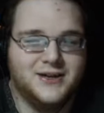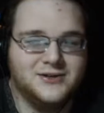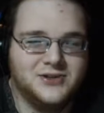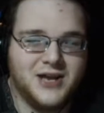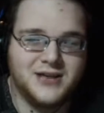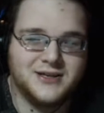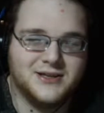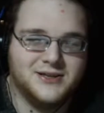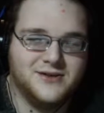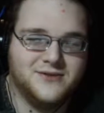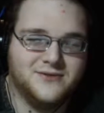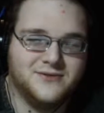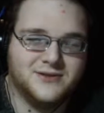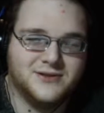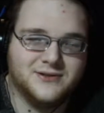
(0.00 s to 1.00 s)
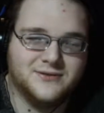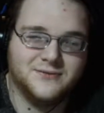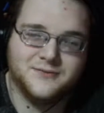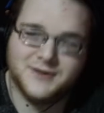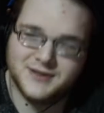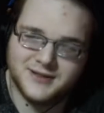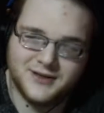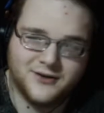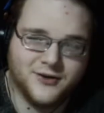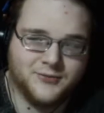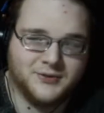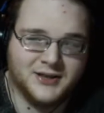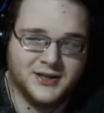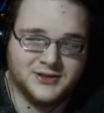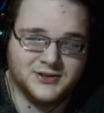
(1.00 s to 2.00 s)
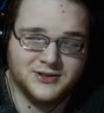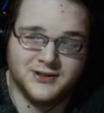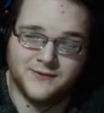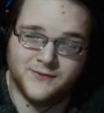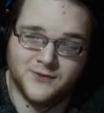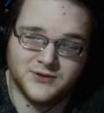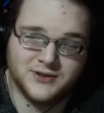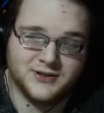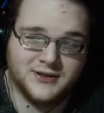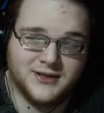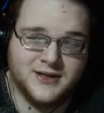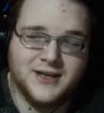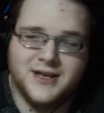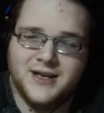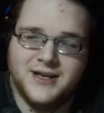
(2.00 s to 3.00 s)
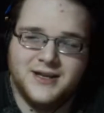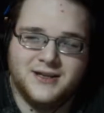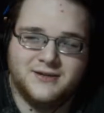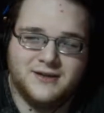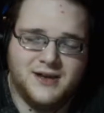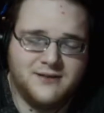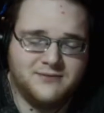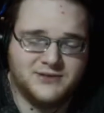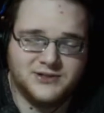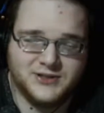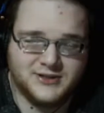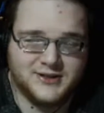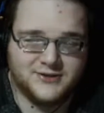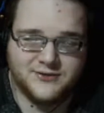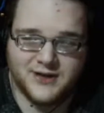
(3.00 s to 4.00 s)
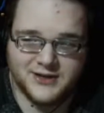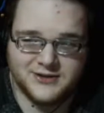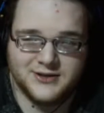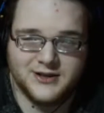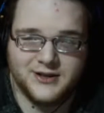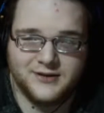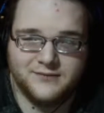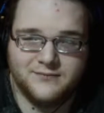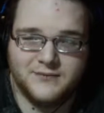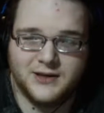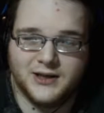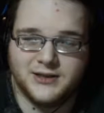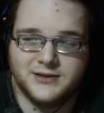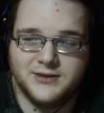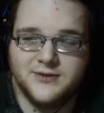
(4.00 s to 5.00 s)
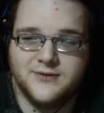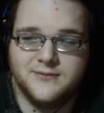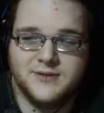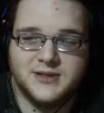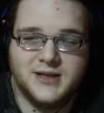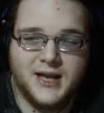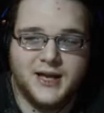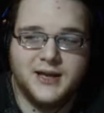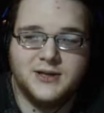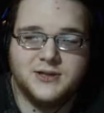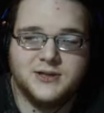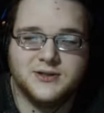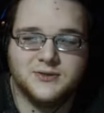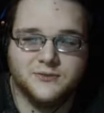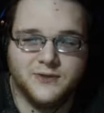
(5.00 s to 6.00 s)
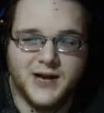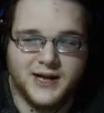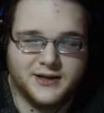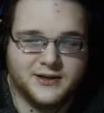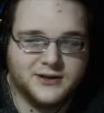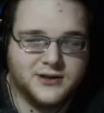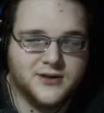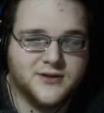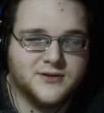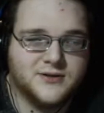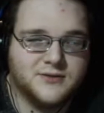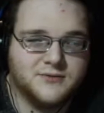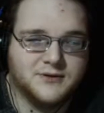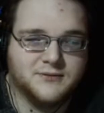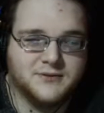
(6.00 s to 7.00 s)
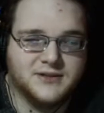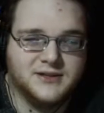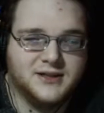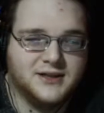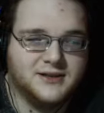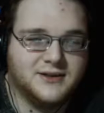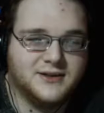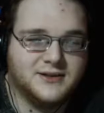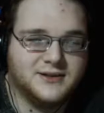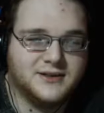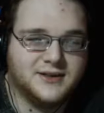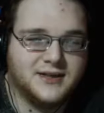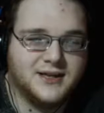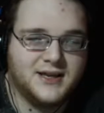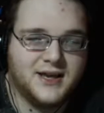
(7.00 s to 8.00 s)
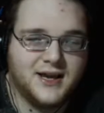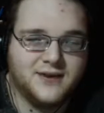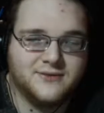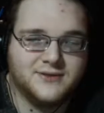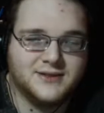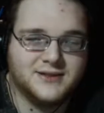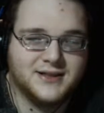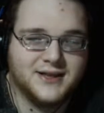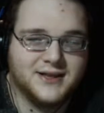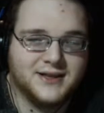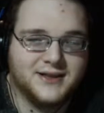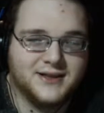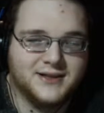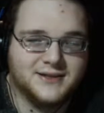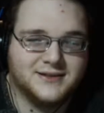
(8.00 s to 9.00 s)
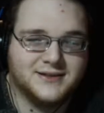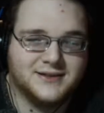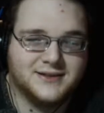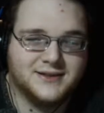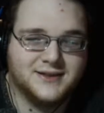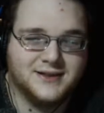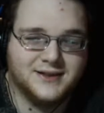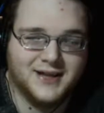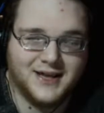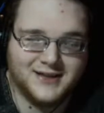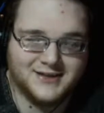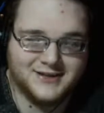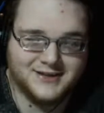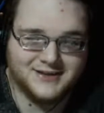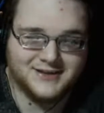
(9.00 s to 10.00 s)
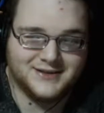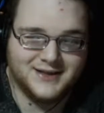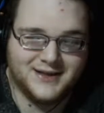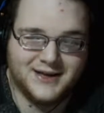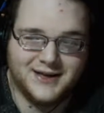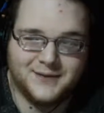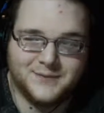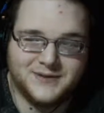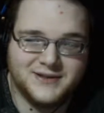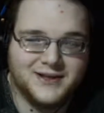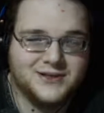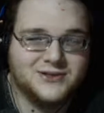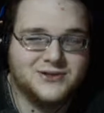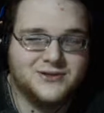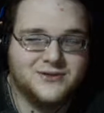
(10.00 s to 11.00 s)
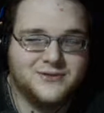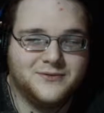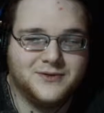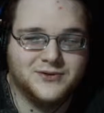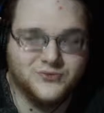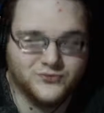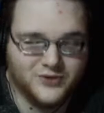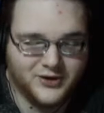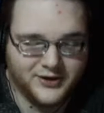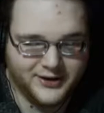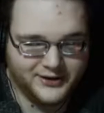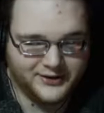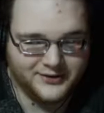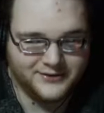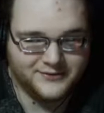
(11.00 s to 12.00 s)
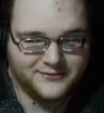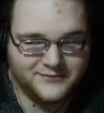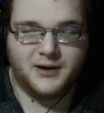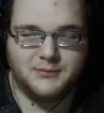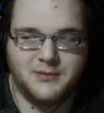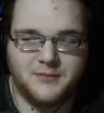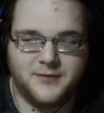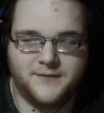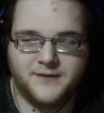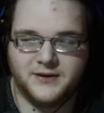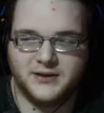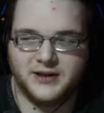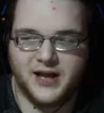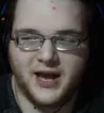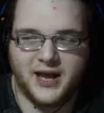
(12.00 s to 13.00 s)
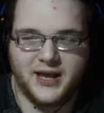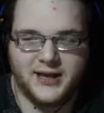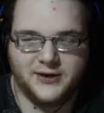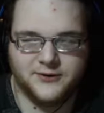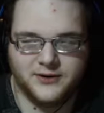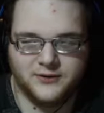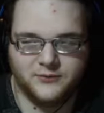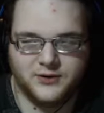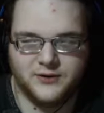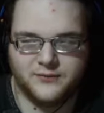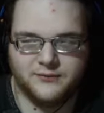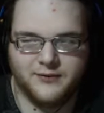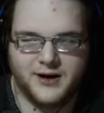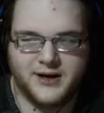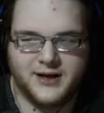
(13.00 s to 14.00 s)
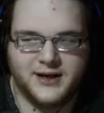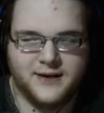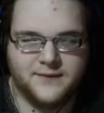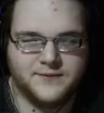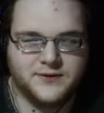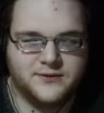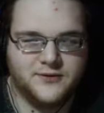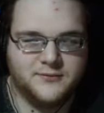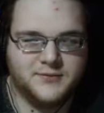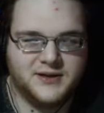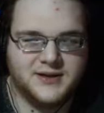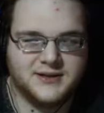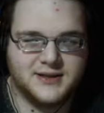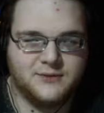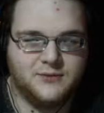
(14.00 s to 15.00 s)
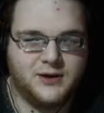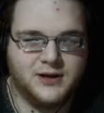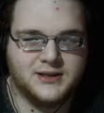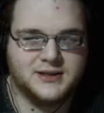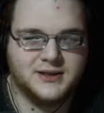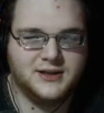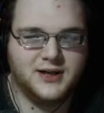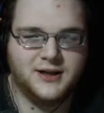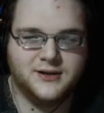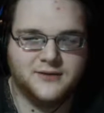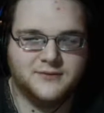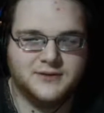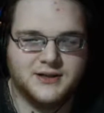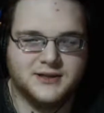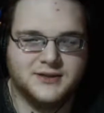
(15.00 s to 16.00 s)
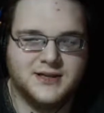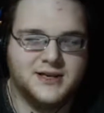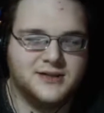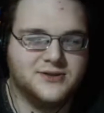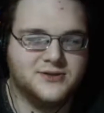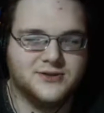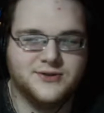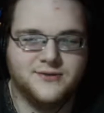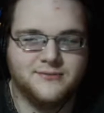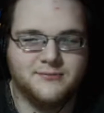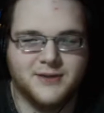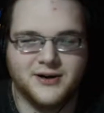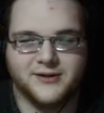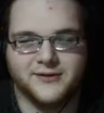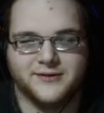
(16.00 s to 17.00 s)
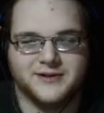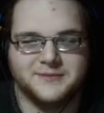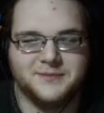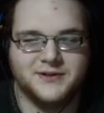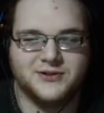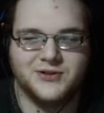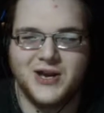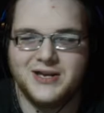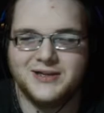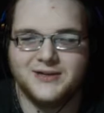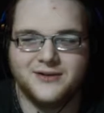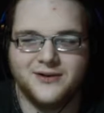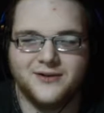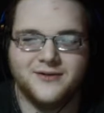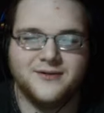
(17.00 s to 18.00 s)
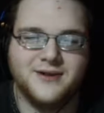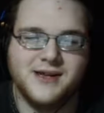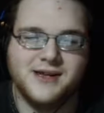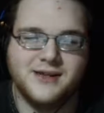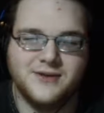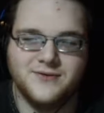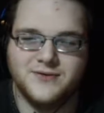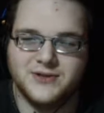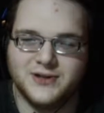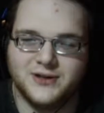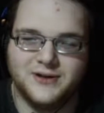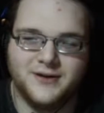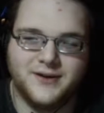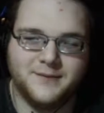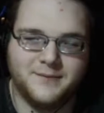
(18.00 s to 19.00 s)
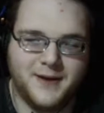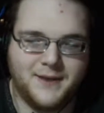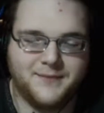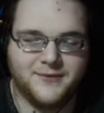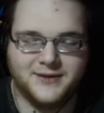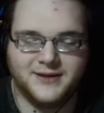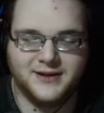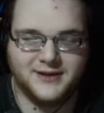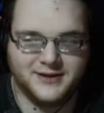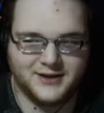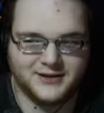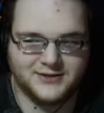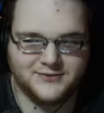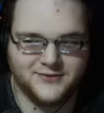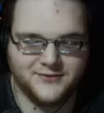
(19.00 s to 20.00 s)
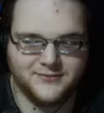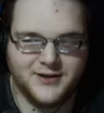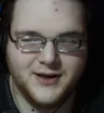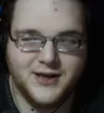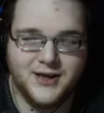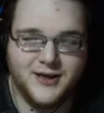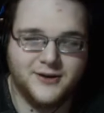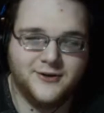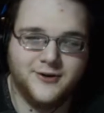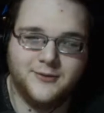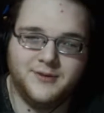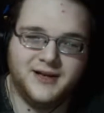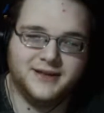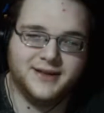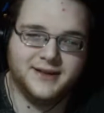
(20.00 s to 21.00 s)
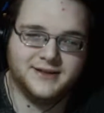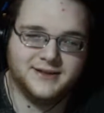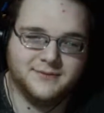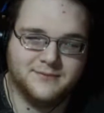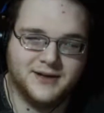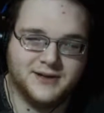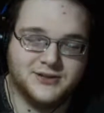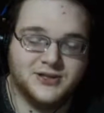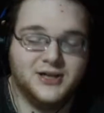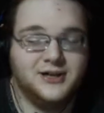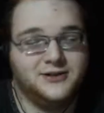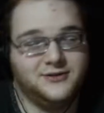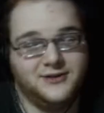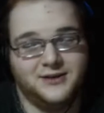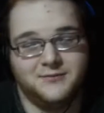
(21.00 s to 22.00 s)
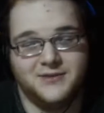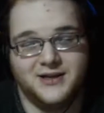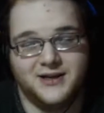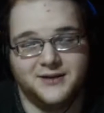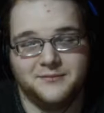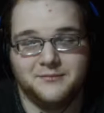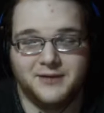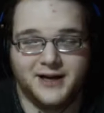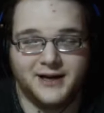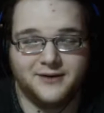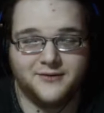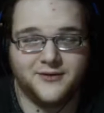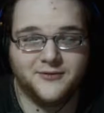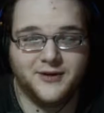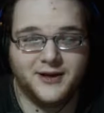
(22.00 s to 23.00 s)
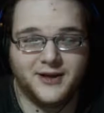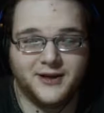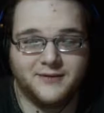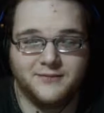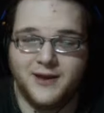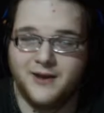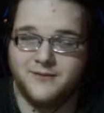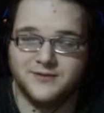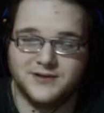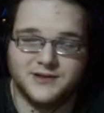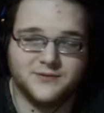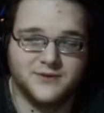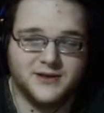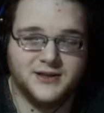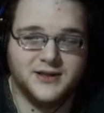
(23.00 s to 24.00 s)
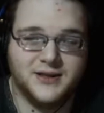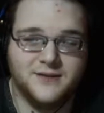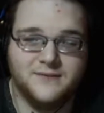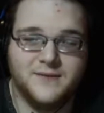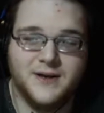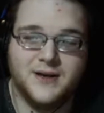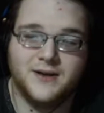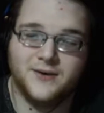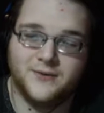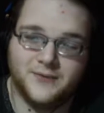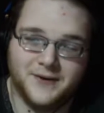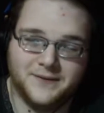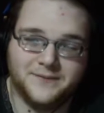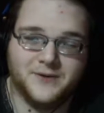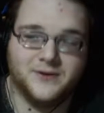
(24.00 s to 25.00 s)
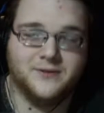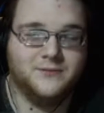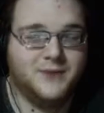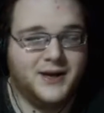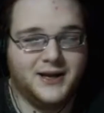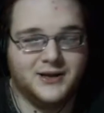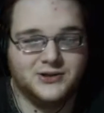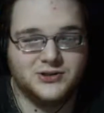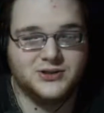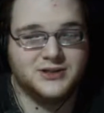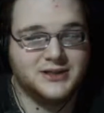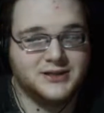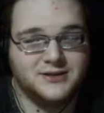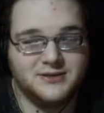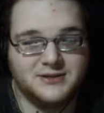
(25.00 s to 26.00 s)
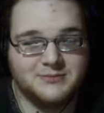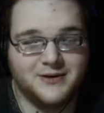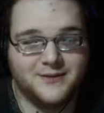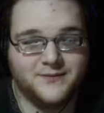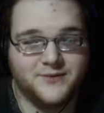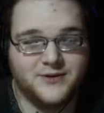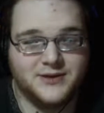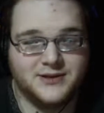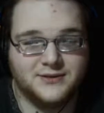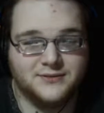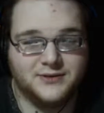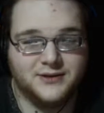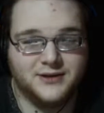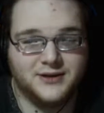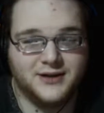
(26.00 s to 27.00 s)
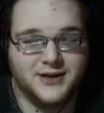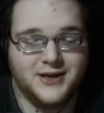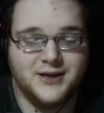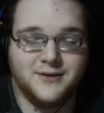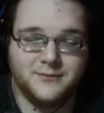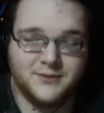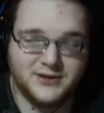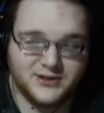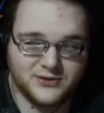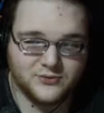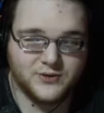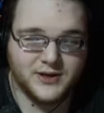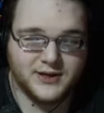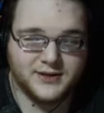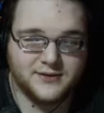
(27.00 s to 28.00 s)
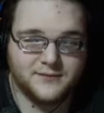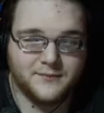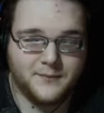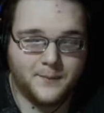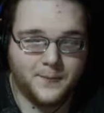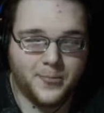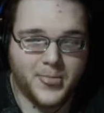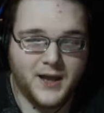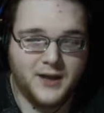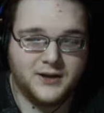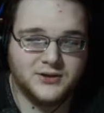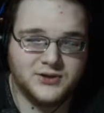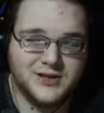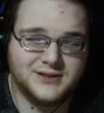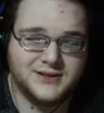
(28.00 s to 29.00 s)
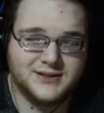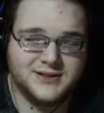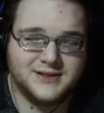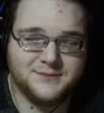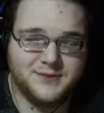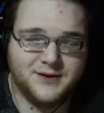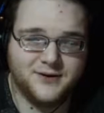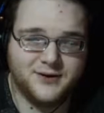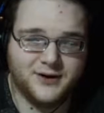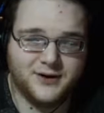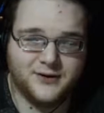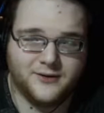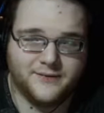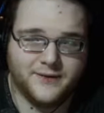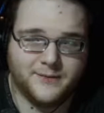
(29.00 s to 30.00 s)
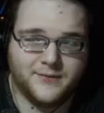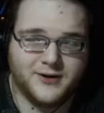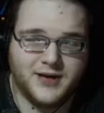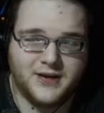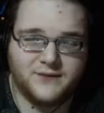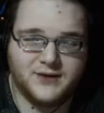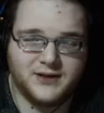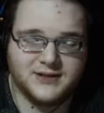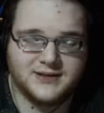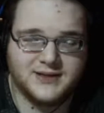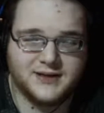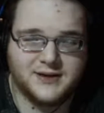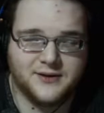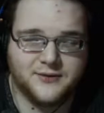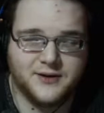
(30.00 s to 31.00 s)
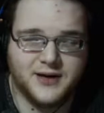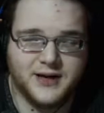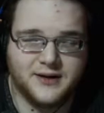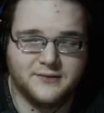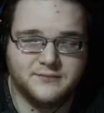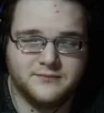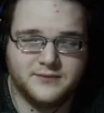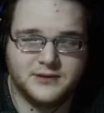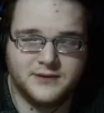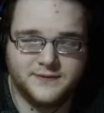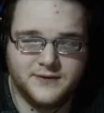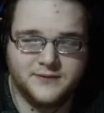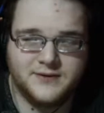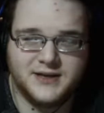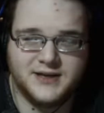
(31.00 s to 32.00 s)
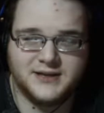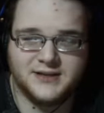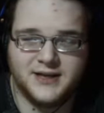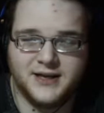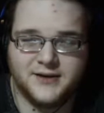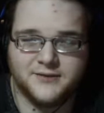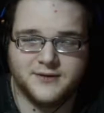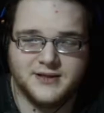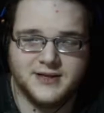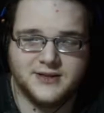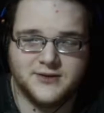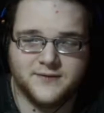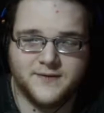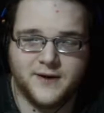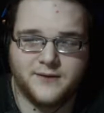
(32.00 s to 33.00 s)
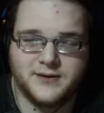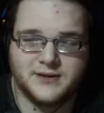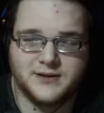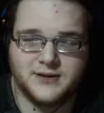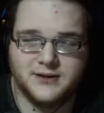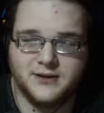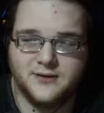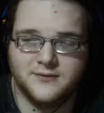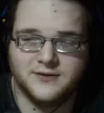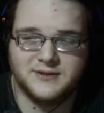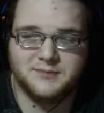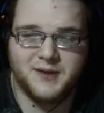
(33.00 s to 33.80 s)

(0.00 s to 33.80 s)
Jason Hughes wasn't an urban legend, unfortunately. He was just a tragedy. A doomed, anxious wreck, cursed with ridiculously outsized glasses and an obsession with drawing. I remember feeling angry one rainy afternoon because I wanted to color with the teacher's new markers, but Jason already used all the paper in the classroom. Nobody liked him much, including me, but I don't know why. He was a sweet kid. Fretful, anxious, and too smart for his own good, but sweet. Jason disappeared on a November evening in second grade. A few days later, a teacher found his clothes